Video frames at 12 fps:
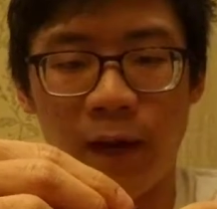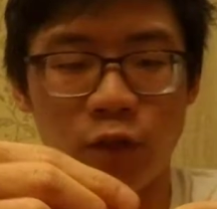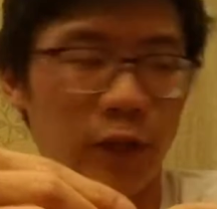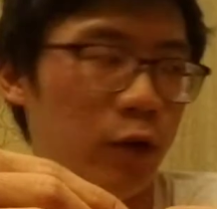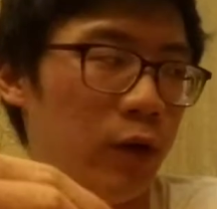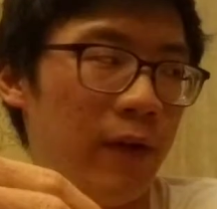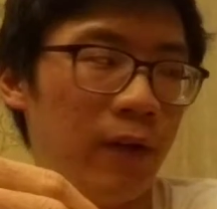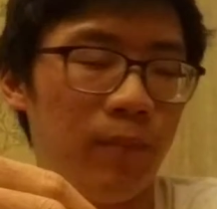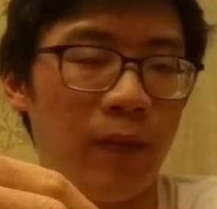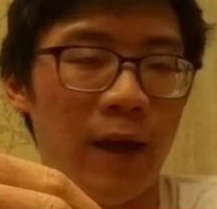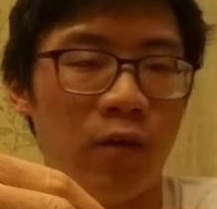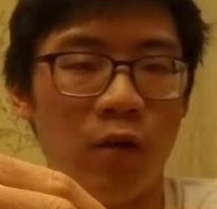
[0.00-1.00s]
I actually don't have the
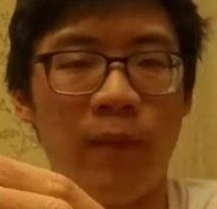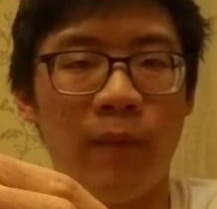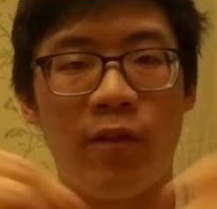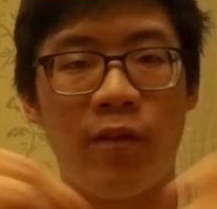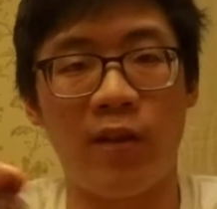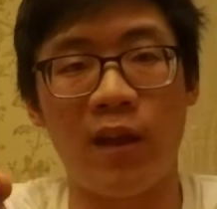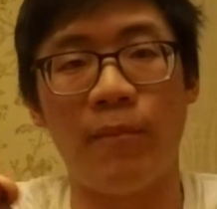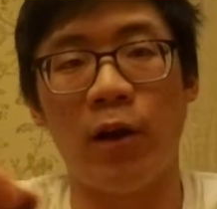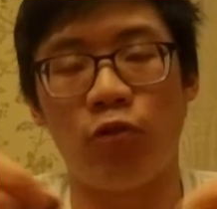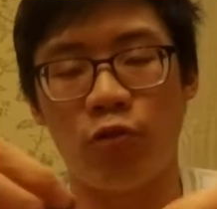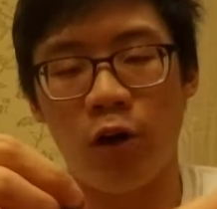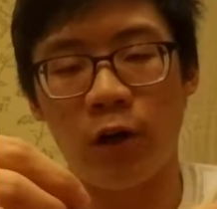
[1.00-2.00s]
plastic on me; it sits on
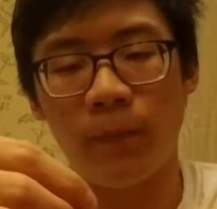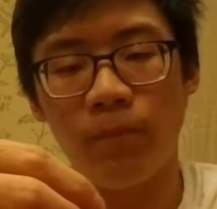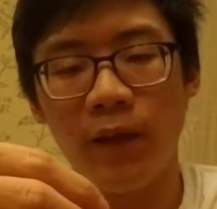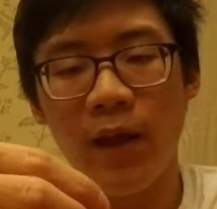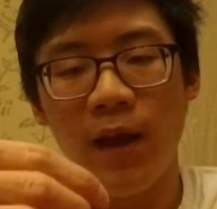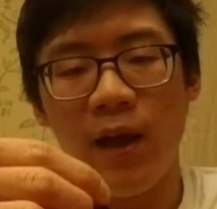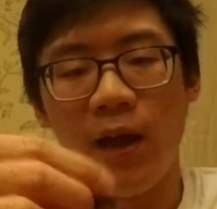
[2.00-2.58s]
my truck.